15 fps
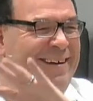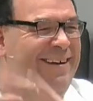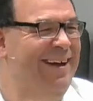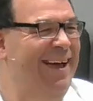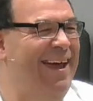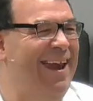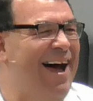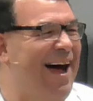
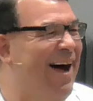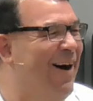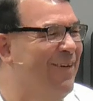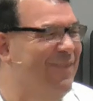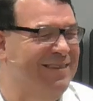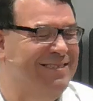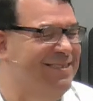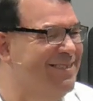And I
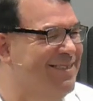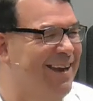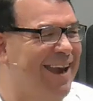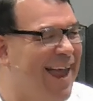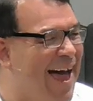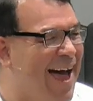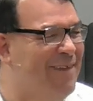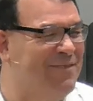always just
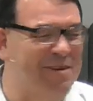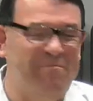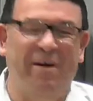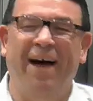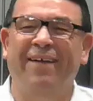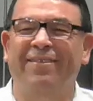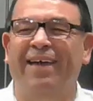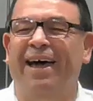laughed
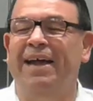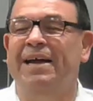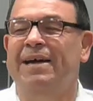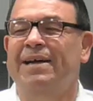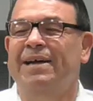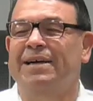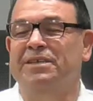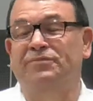about that.
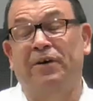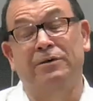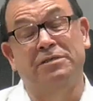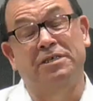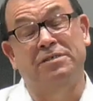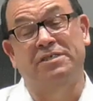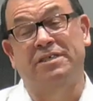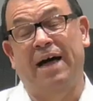Because, folks,
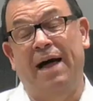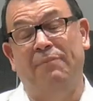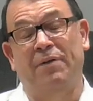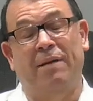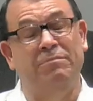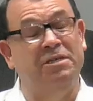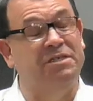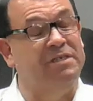there's times,
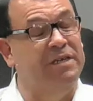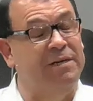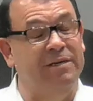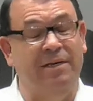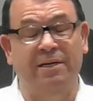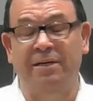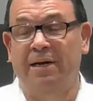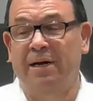I'm just telling
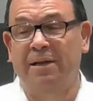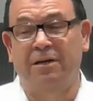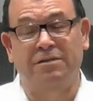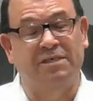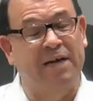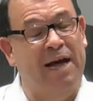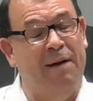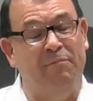you, there's
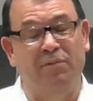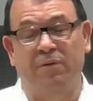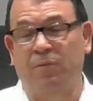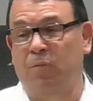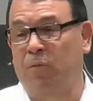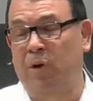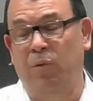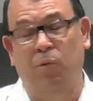times
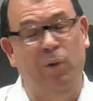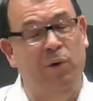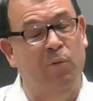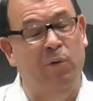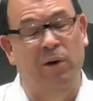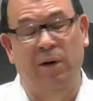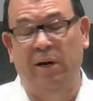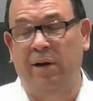we, we
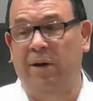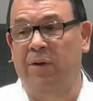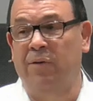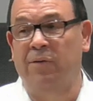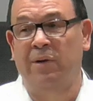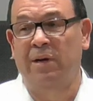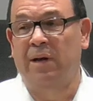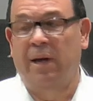really do.
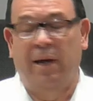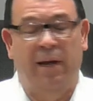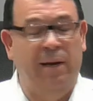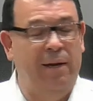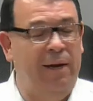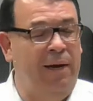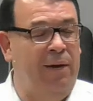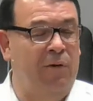And,
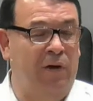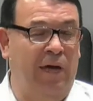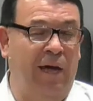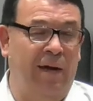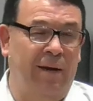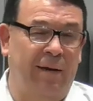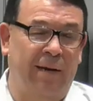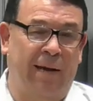and
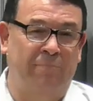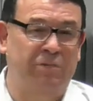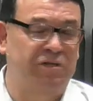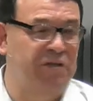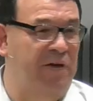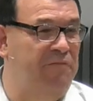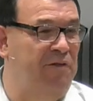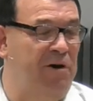again, I'm just
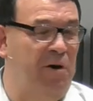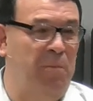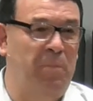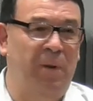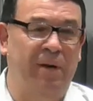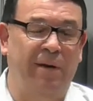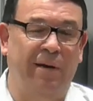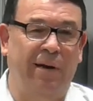giving an
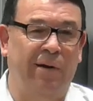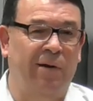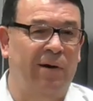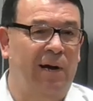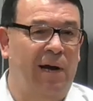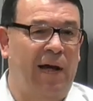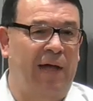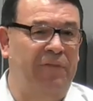opinion here.
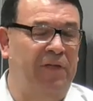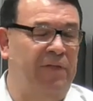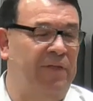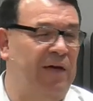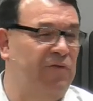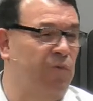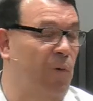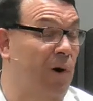I think
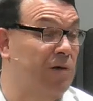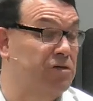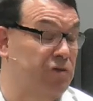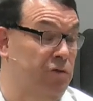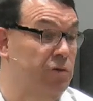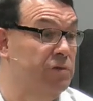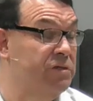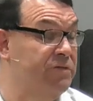that's where our
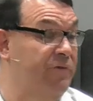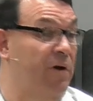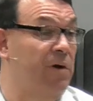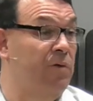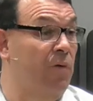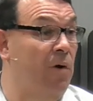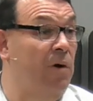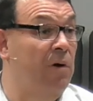schools have gone
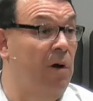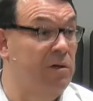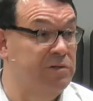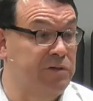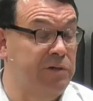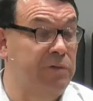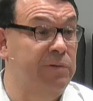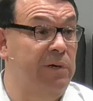wrong
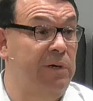also.